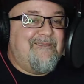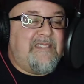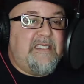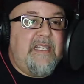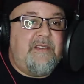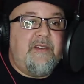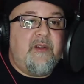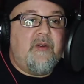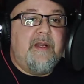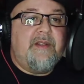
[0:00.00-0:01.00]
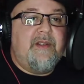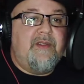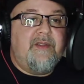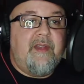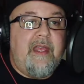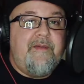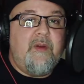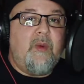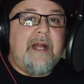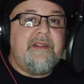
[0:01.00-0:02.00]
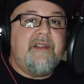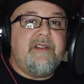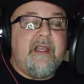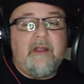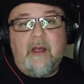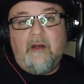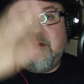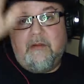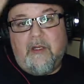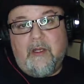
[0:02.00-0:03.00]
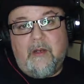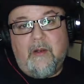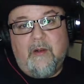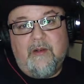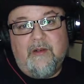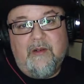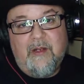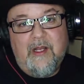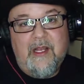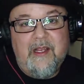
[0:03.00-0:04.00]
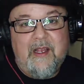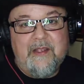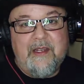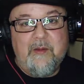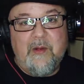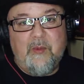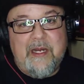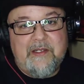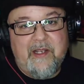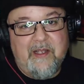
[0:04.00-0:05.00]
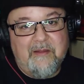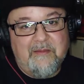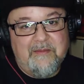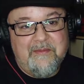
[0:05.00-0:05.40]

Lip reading: answer your questions. If you're watching, say hello. Hello. Is anyone watching?